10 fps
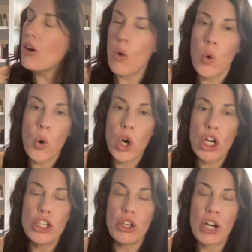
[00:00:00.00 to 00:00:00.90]

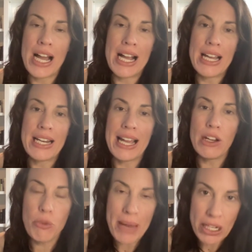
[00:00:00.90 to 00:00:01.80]
or you're on
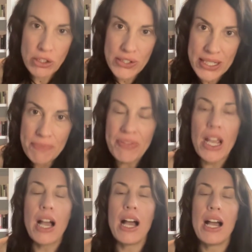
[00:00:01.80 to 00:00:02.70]
health panels
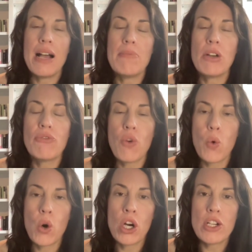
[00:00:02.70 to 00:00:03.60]

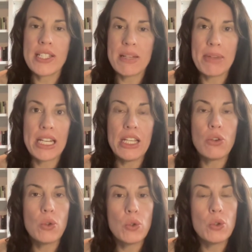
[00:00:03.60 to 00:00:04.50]
for somebody
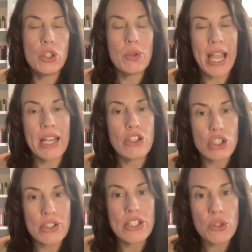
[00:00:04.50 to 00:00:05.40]
who you get
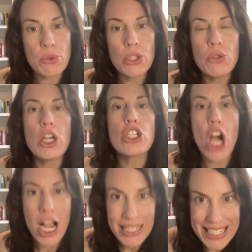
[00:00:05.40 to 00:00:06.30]
insurance through,
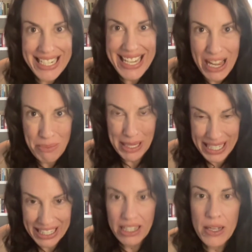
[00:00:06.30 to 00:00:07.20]
talk to
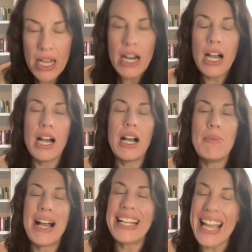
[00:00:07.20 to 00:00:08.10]
EAP.
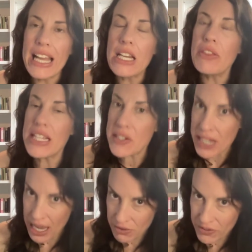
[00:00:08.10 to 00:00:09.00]
Again, these
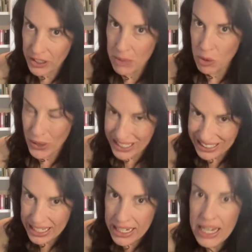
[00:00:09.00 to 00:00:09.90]
can fill up
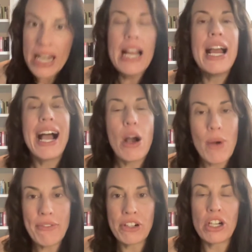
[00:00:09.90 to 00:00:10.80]
quickly.
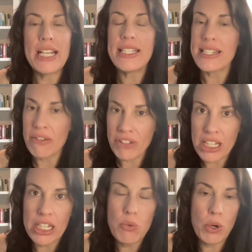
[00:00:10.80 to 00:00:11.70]
However, it's
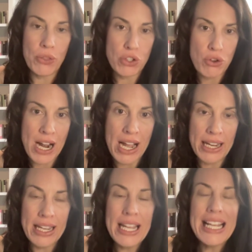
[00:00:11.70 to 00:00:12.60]
definitely worth a
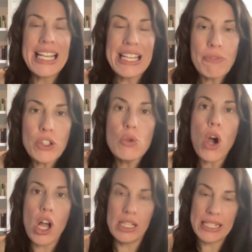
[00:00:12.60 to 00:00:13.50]
try. If you
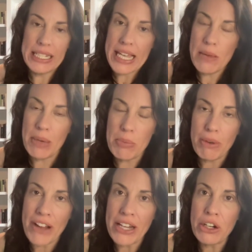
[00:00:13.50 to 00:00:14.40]
call an EAP
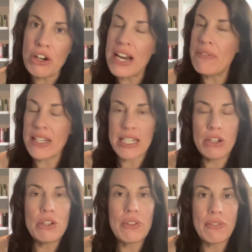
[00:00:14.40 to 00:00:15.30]
provider and they
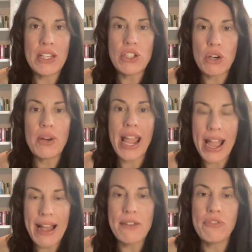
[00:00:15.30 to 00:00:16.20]
tell you that they don't
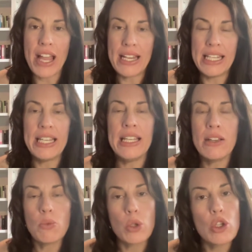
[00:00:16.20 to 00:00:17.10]
have
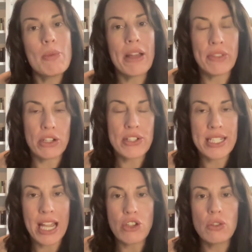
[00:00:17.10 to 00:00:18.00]
any room on their
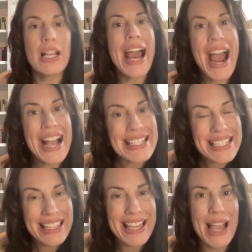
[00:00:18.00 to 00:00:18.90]
schedule,
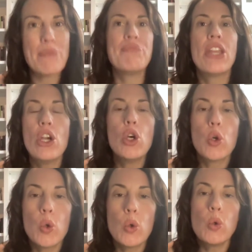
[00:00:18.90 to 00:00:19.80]
ask them
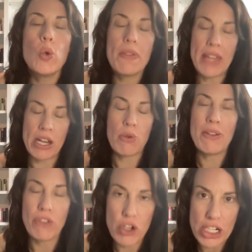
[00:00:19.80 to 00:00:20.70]
who they are
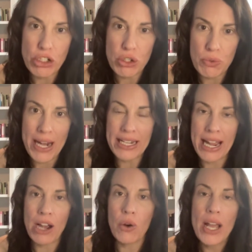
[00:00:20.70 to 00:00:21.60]
referring to right
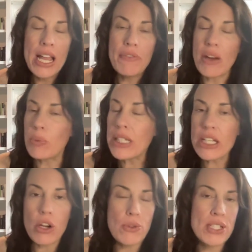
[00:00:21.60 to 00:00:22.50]
now. That
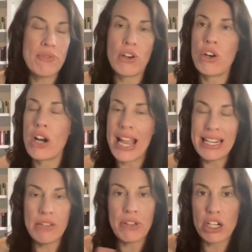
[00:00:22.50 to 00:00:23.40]
really goes for
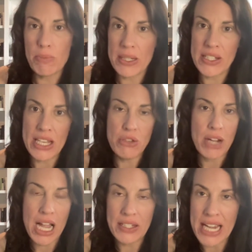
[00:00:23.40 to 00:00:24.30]
any therapist that you
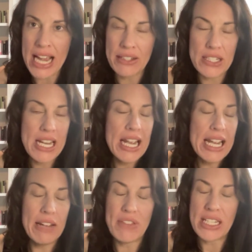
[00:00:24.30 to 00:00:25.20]
contact.
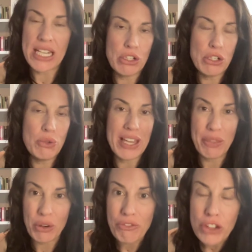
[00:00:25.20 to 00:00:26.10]
If they you
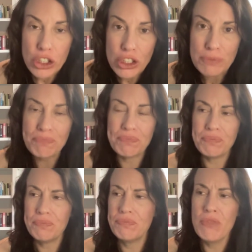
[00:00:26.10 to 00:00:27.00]
that they're full
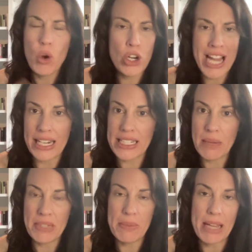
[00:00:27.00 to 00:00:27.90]
or not
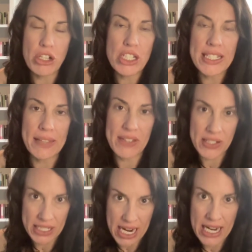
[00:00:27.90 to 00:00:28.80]
accepting patients at
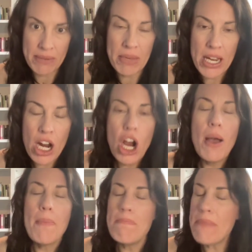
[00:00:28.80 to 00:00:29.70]
this time,
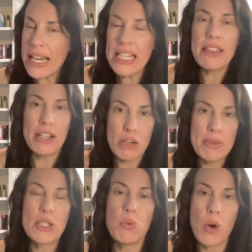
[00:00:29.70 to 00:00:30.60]
many
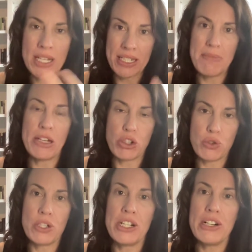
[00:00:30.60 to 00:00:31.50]
therapists want to make
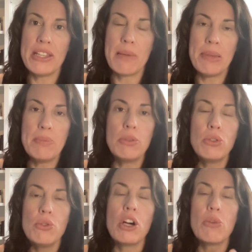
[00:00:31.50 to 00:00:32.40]
sure that people
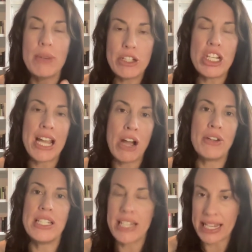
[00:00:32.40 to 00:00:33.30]
who are reaching
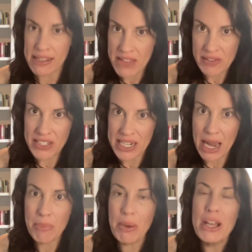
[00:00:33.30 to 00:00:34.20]
out and taking that
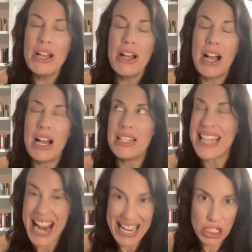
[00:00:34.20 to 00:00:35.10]
step
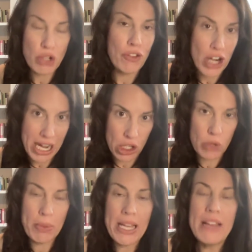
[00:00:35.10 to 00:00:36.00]
to ask for
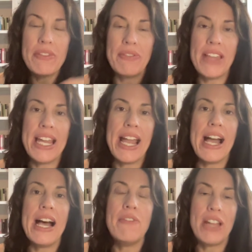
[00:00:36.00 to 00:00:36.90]
help, that they
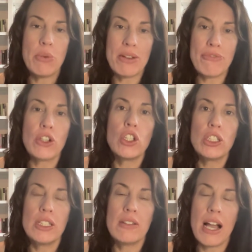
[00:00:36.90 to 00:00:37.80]
have a
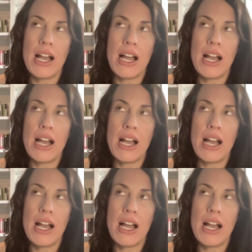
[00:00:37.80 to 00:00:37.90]
referral